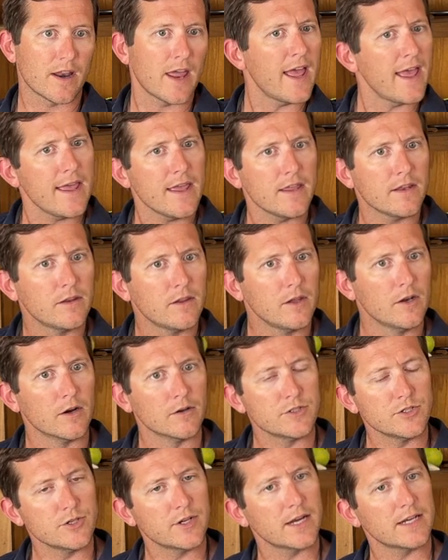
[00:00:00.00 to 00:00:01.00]
hey, you know,
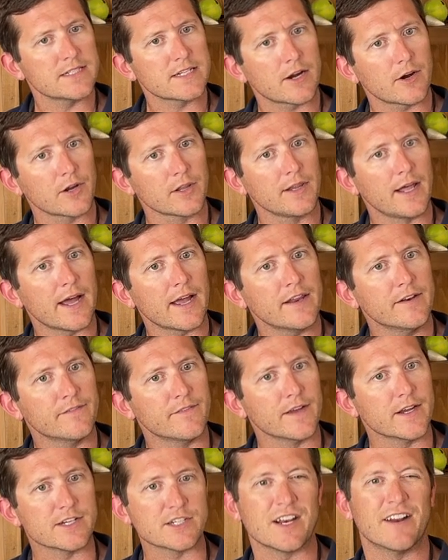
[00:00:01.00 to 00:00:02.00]
do you guys carry
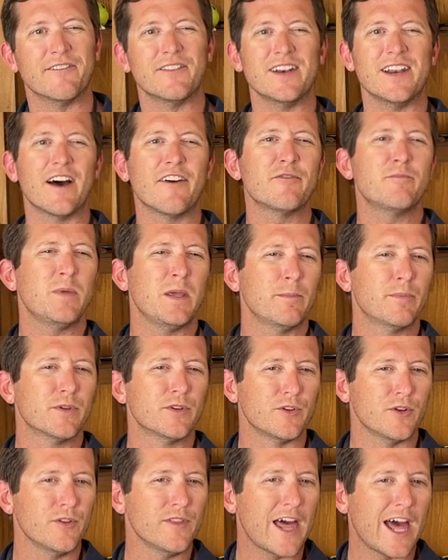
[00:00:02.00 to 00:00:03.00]
lionfish? And if enough people
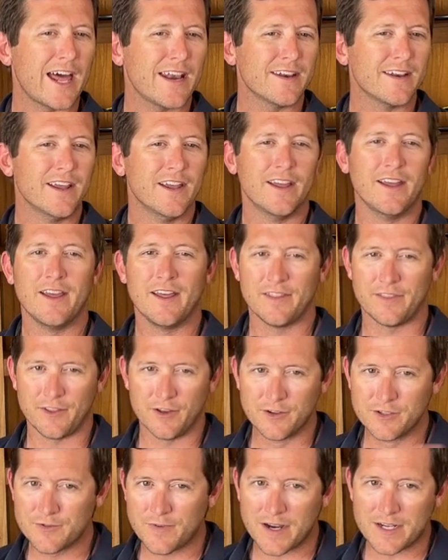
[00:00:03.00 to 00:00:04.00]
do that,
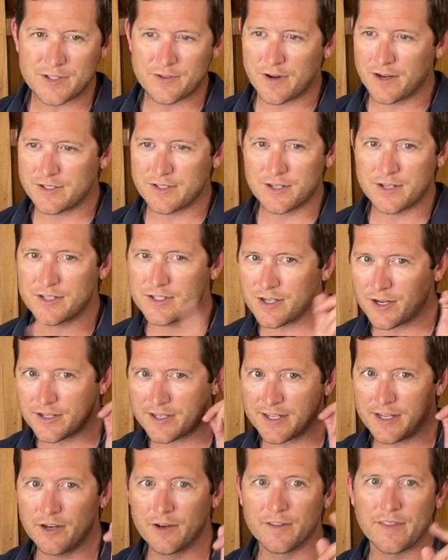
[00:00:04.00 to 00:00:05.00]
those restaurants are going to start
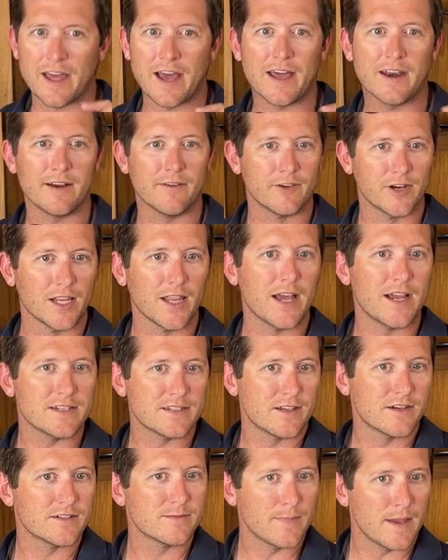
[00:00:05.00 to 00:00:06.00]
to hear that and realize
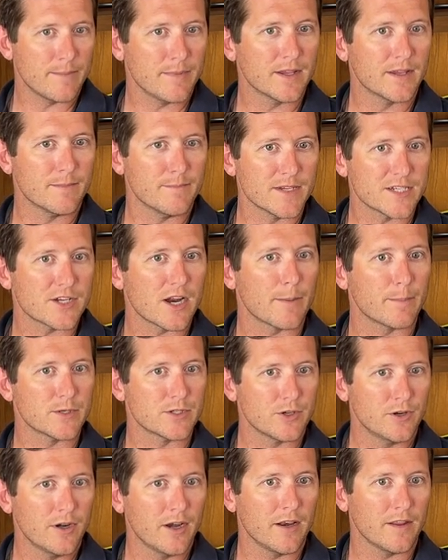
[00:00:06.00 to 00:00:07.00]
there's maybe a missed
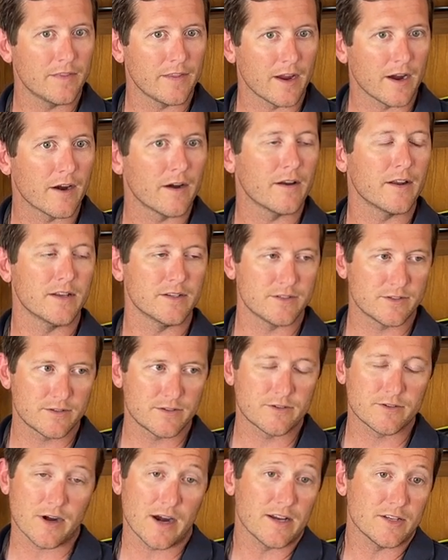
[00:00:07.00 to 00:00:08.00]
opportunity there and
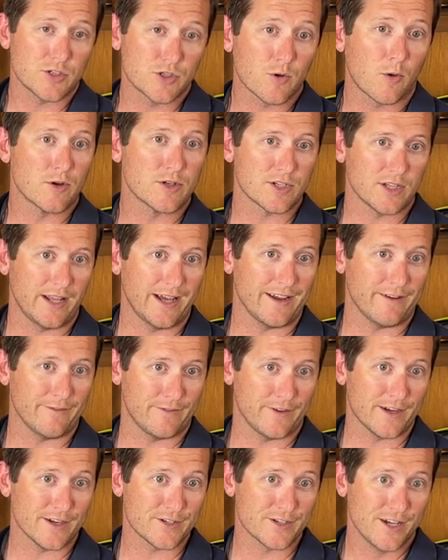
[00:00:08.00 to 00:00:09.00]
try and source
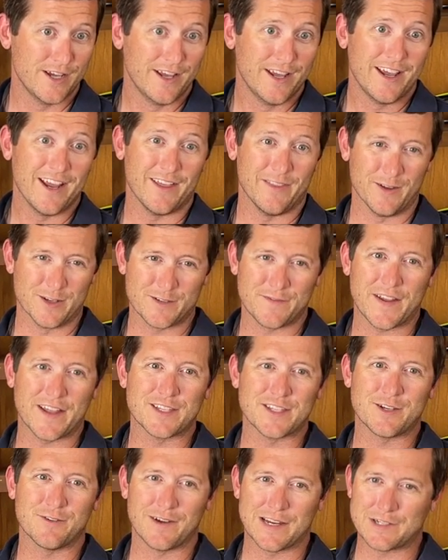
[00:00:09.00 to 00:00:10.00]
lionfish. And those
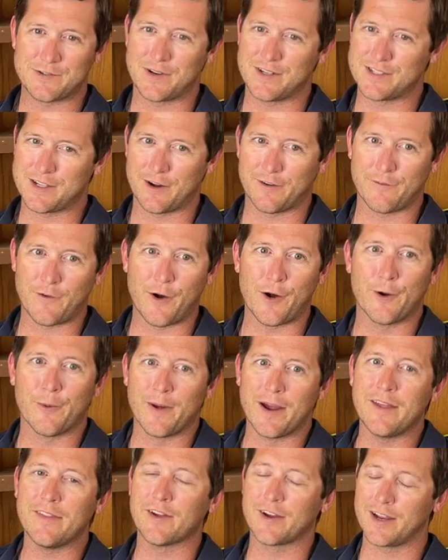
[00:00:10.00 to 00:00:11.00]
fancy restaurants that are far
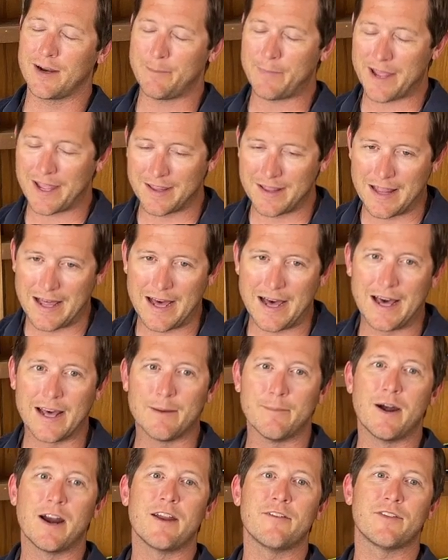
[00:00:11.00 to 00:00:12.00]
away, they're going to pay a lot of
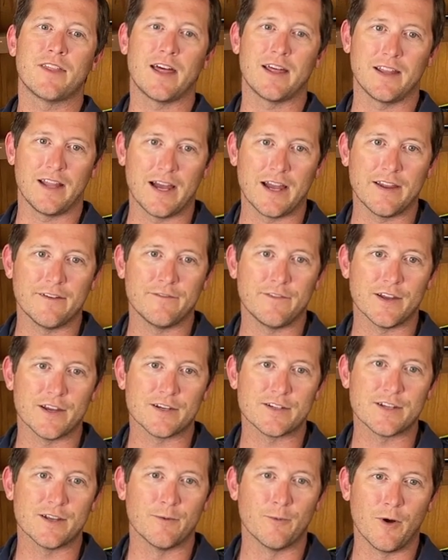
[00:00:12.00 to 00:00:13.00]
money for that
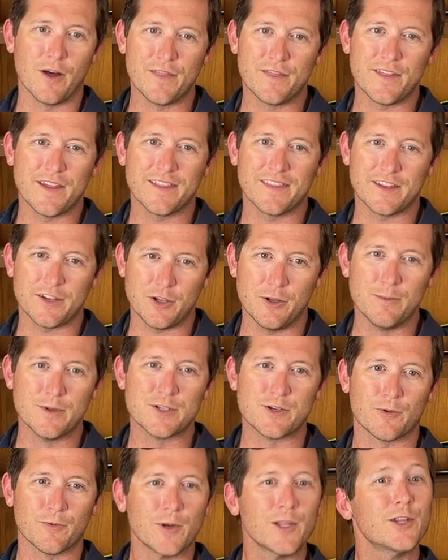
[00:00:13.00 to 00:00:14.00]
lionfish. And one thing that humans
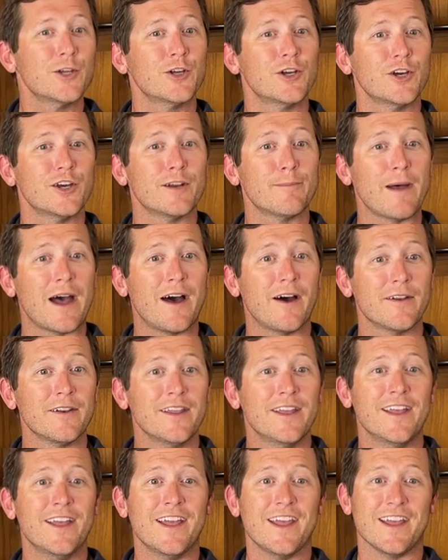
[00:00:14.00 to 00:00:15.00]
are really good about
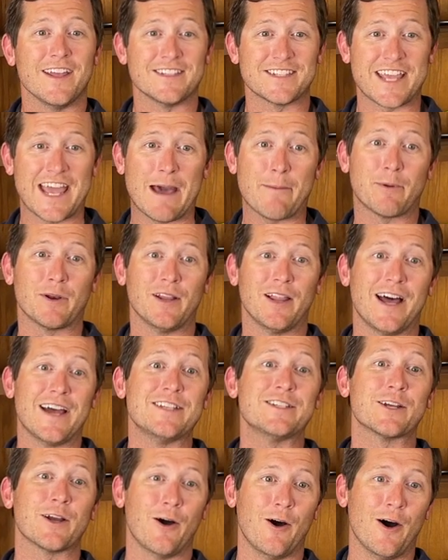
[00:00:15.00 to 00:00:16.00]
is
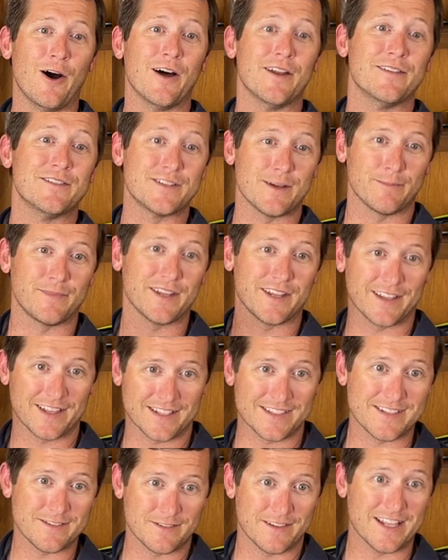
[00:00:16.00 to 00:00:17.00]
capitalizing on something
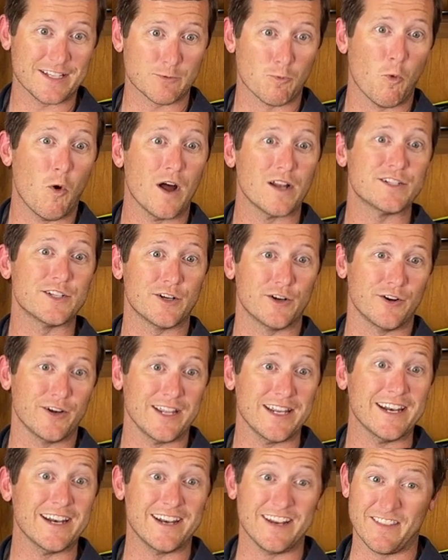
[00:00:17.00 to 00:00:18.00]
that's wanted or
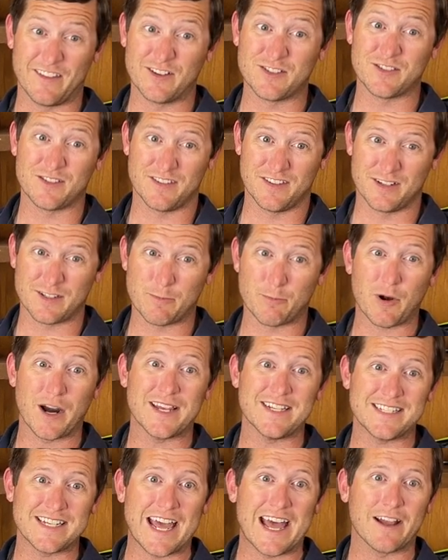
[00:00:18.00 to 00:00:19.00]
needed, and there's a
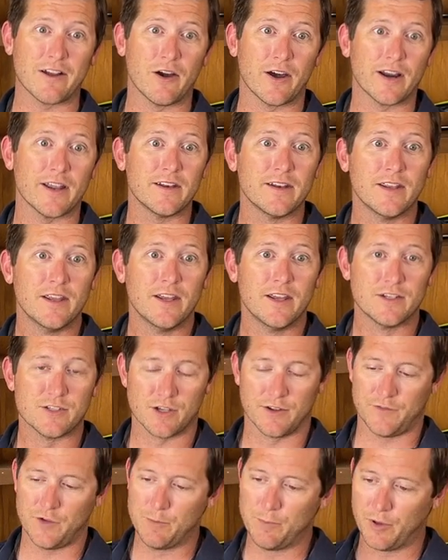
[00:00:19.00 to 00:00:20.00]
price tag on it. So
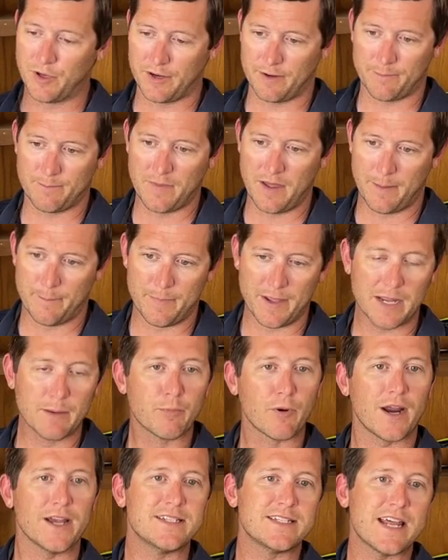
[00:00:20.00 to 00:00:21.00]
if you put a big
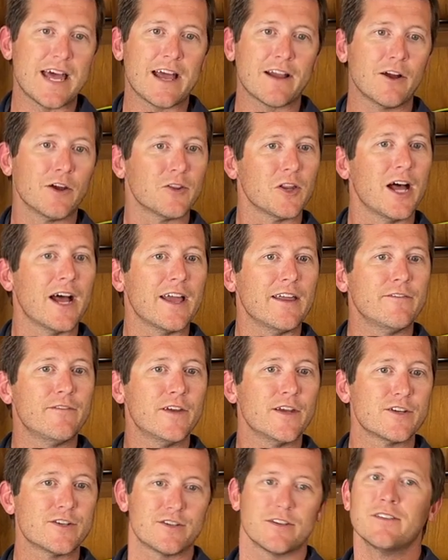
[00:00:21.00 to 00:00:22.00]
price tag on
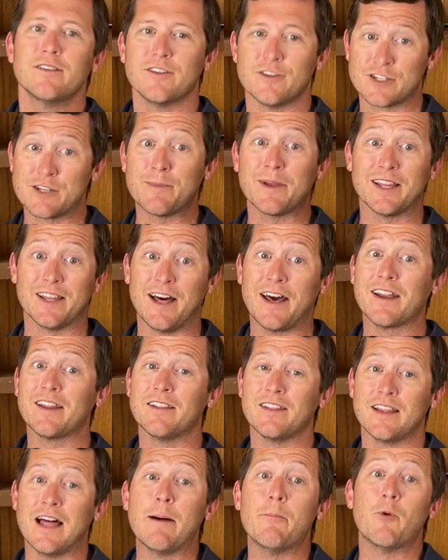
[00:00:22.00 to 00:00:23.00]
lionfish, there's going to be a
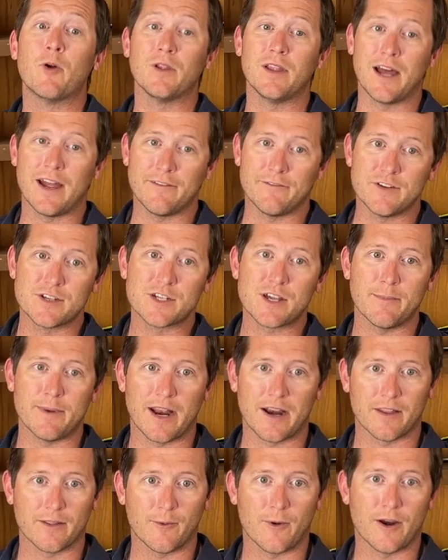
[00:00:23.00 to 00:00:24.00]
lot more lionfish coming
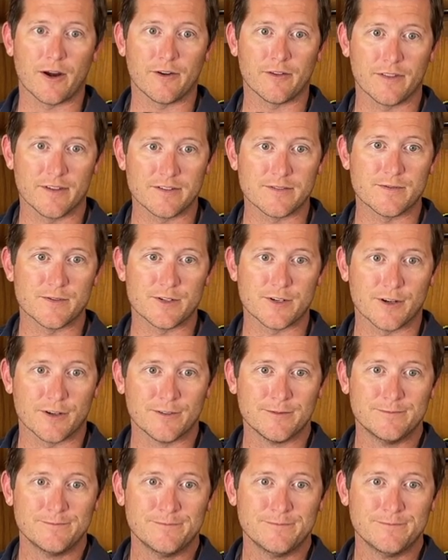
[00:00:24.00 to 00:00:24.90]
out of the water. That's for sure.